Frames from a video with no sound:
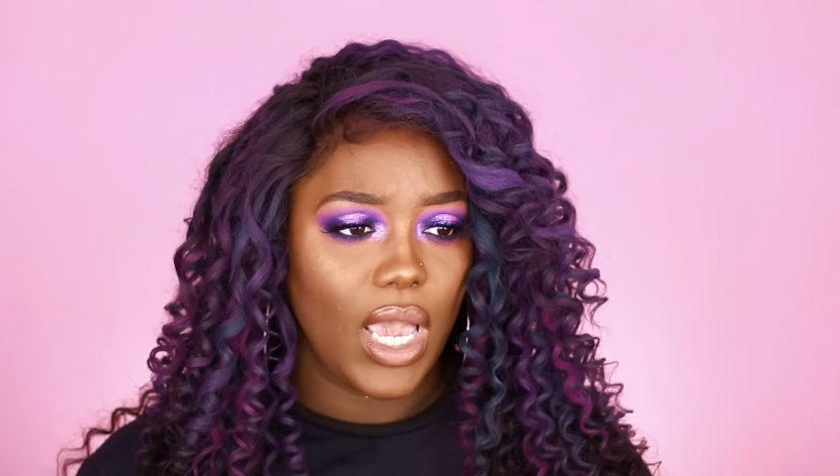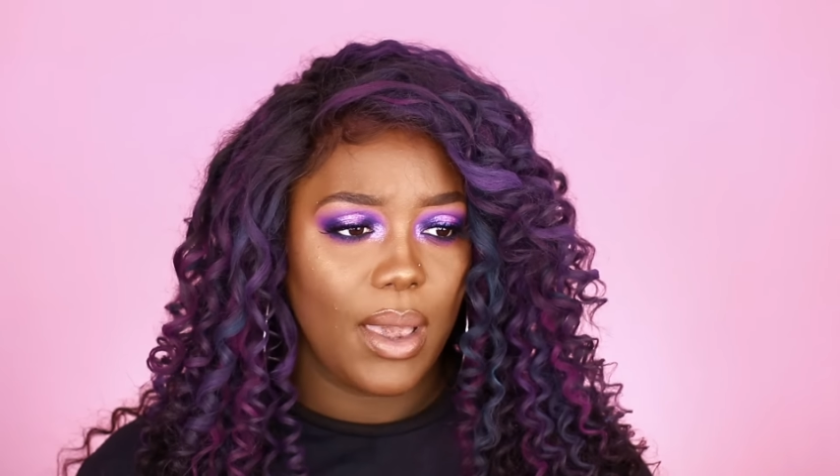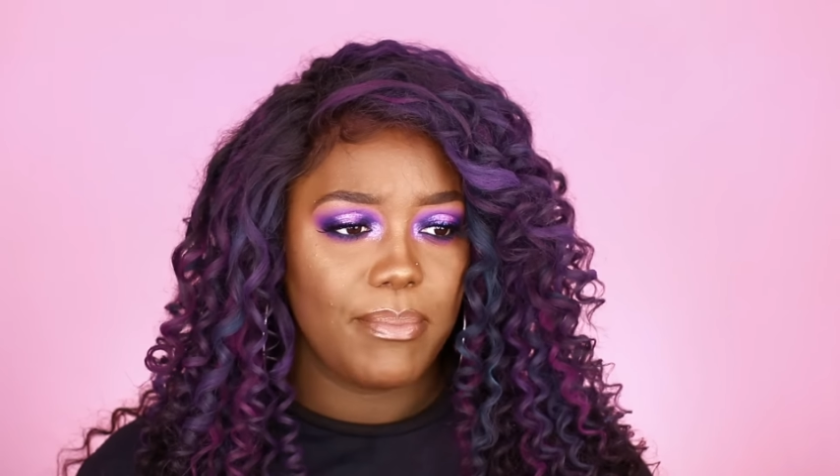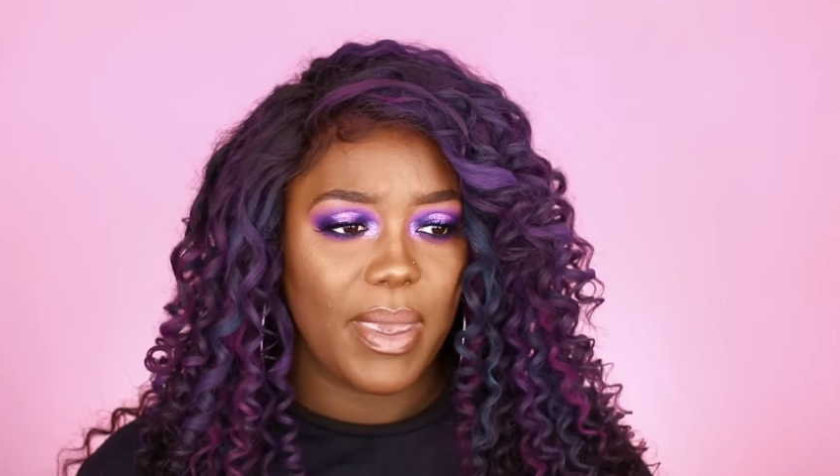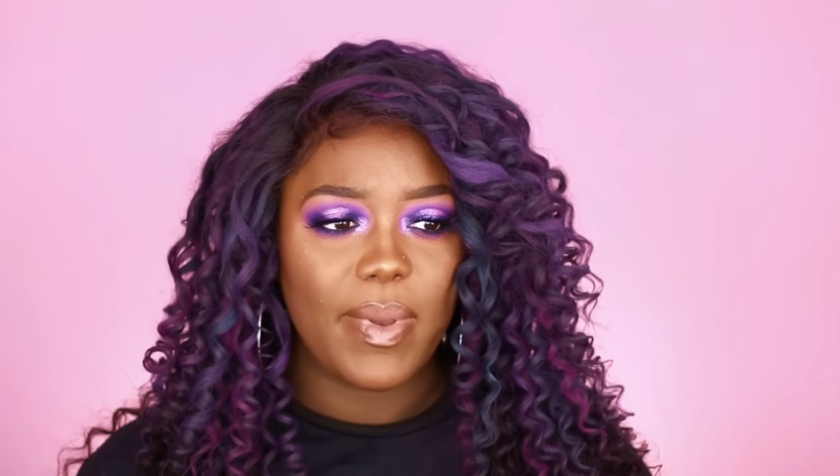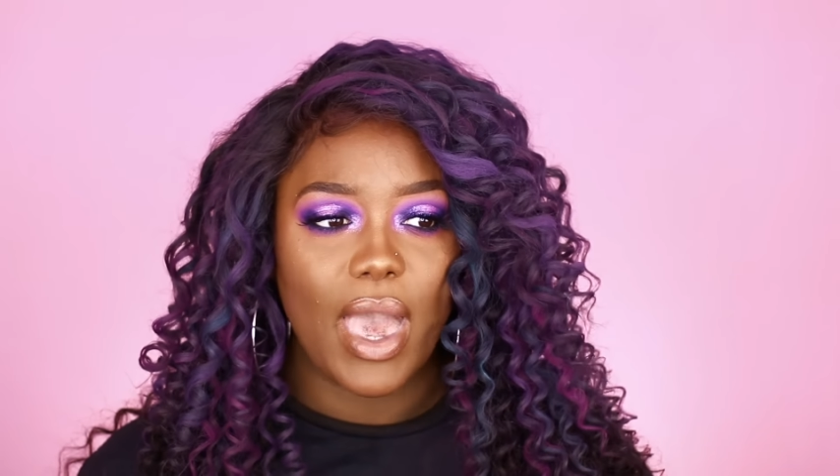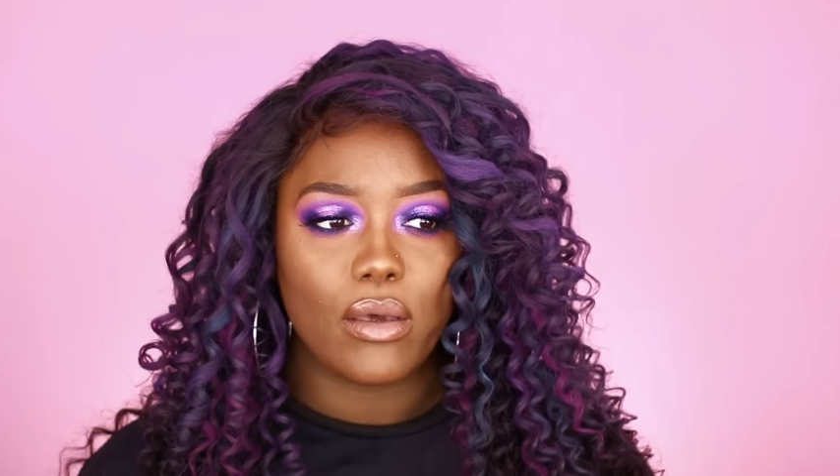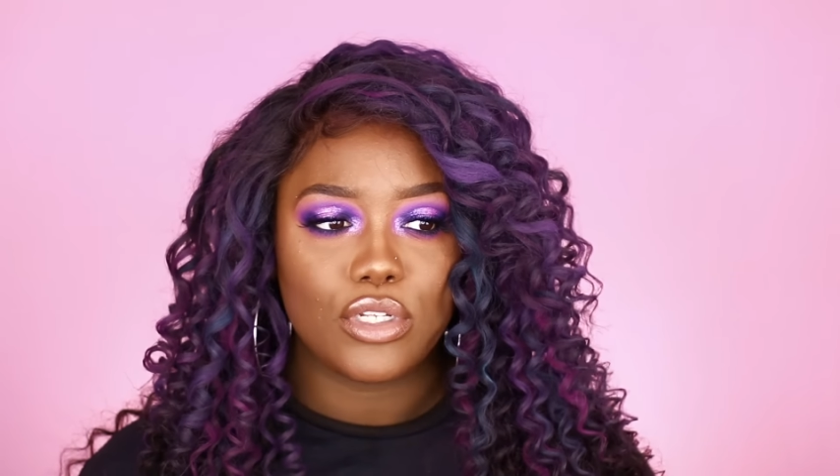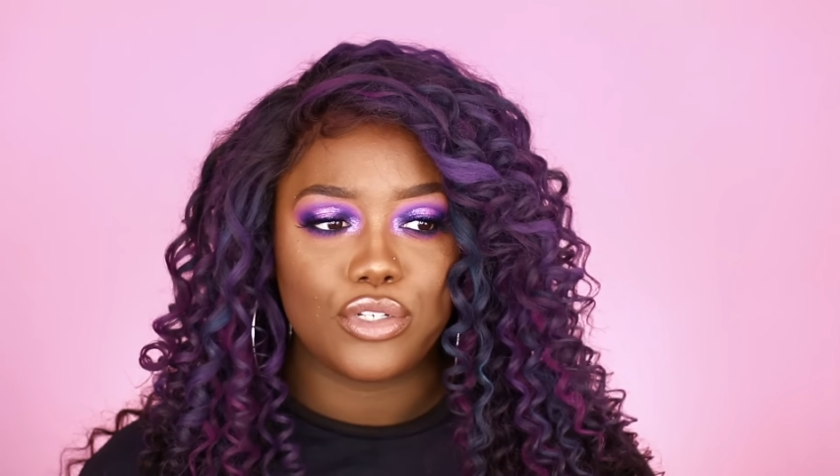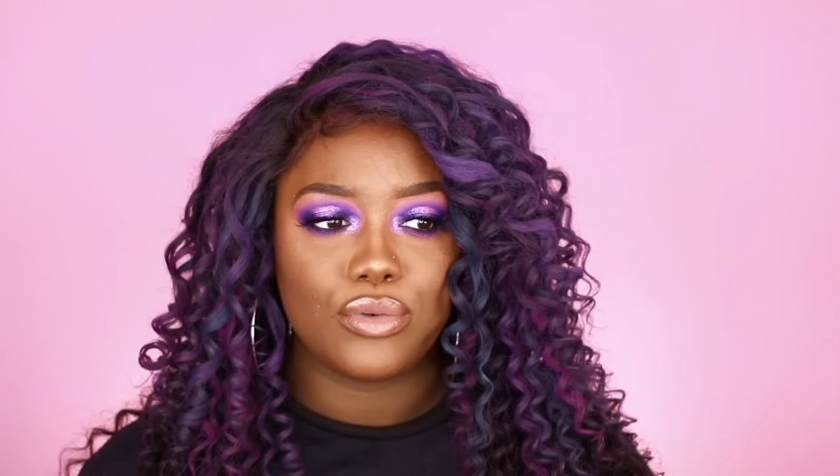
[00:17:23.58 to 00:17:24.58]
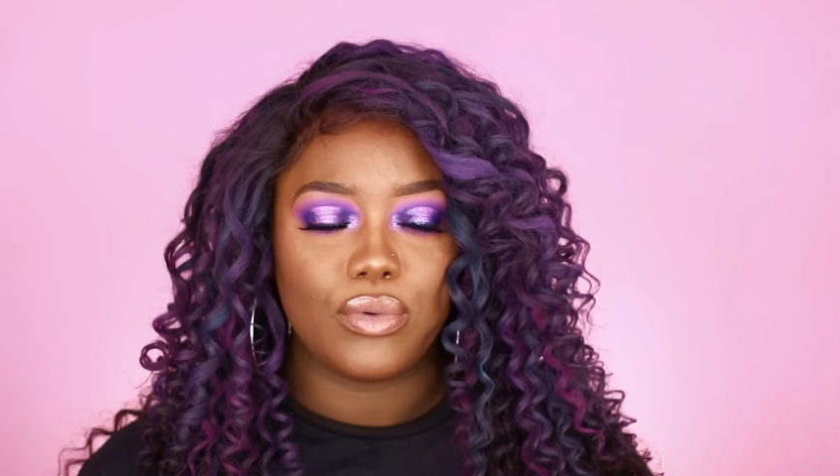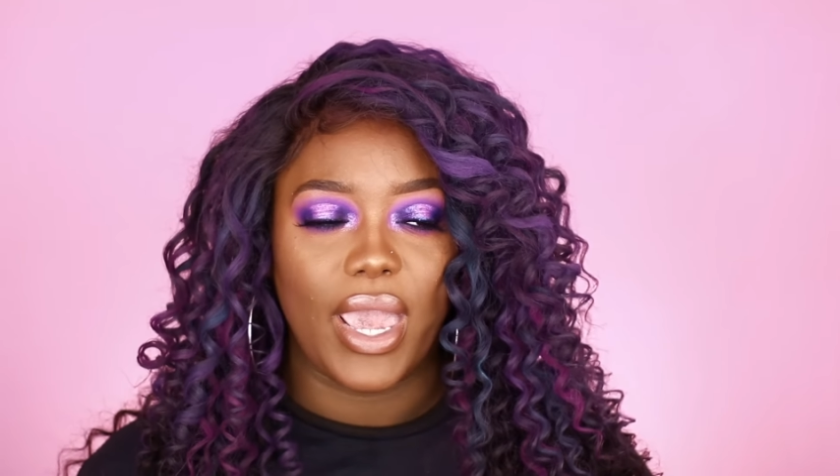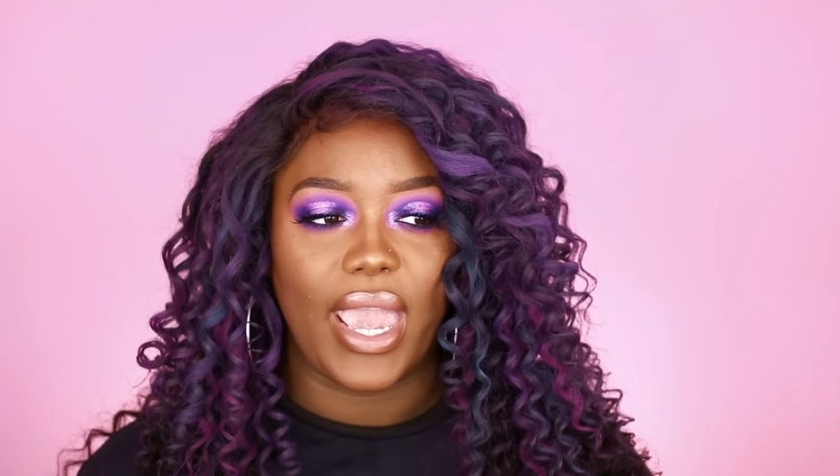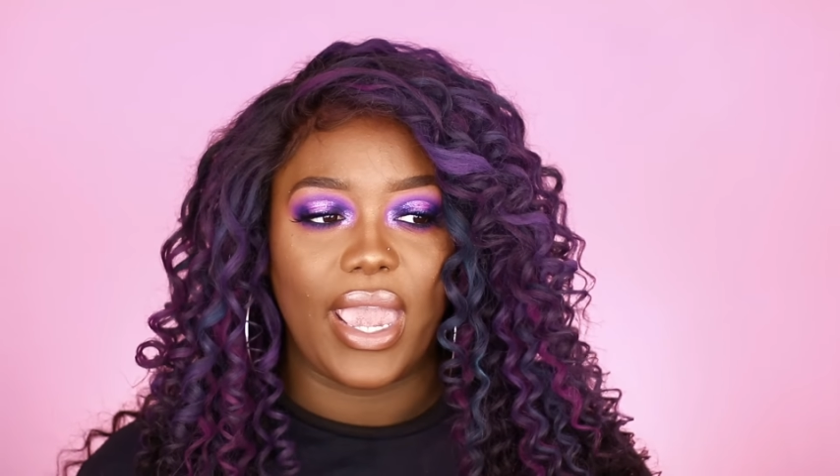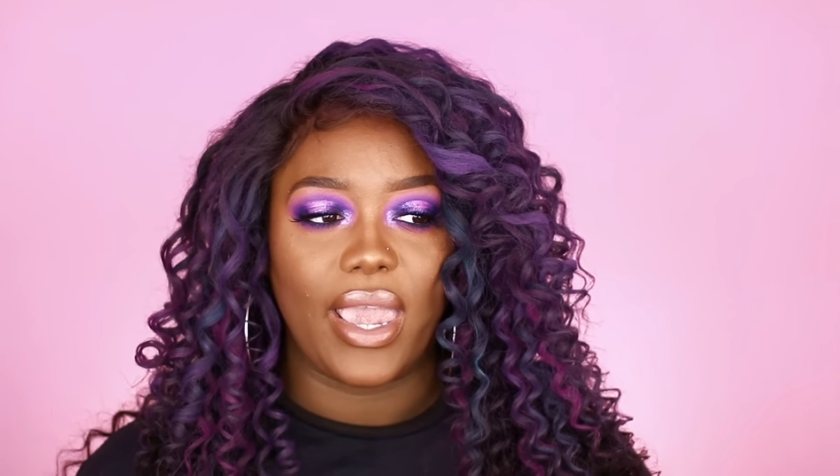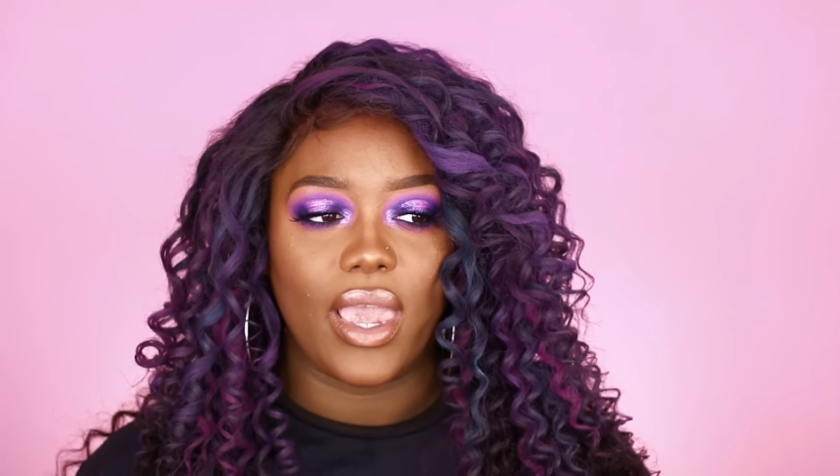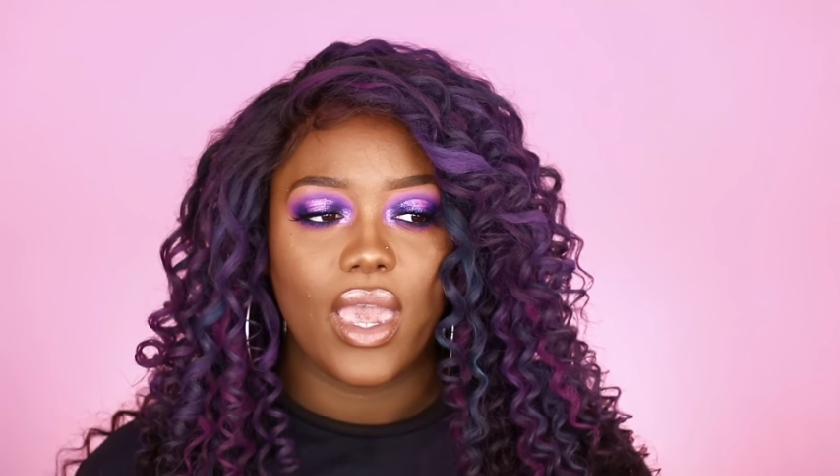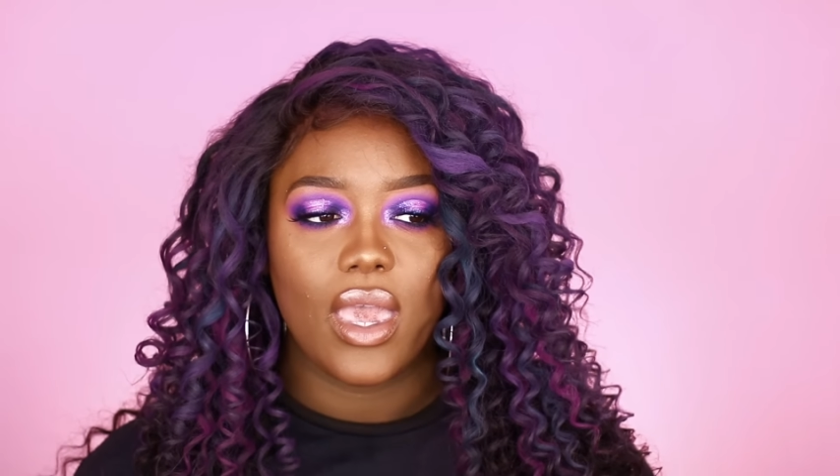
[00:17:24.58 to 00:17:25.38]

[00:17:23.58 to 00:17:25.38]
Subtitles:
Maybe I'll do a,